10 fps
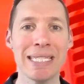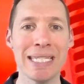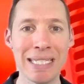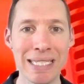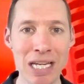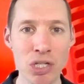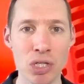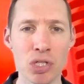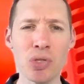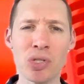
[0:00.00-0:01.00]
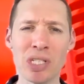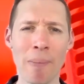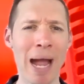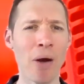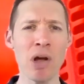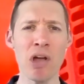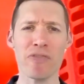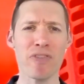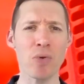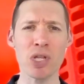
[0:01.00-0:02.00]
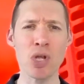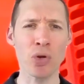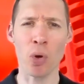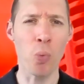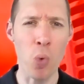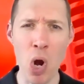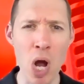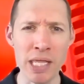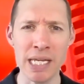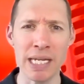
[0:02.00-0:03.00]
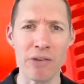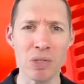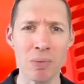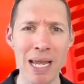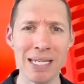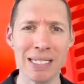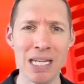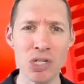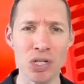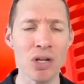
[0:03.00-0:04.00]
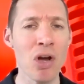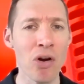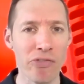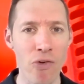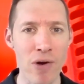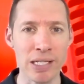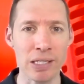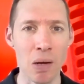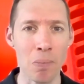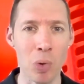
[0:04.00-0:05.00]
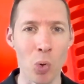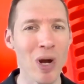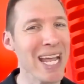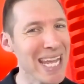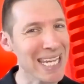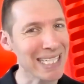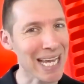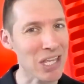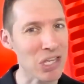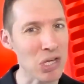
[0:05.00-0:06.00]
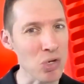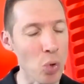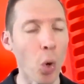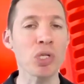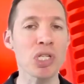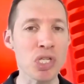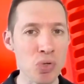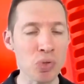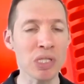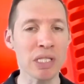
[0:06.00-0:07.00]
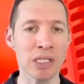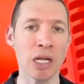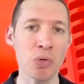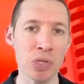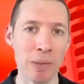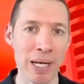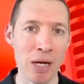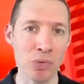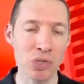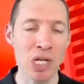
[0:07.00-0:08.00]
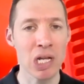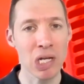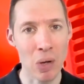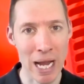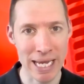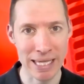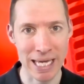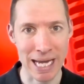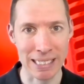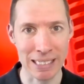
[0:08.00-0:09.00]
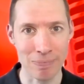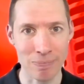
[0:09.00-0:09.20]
decisions. You somehow feel that you're not worthy enough to make a decision. For example, is that you, or do you know someone else like that?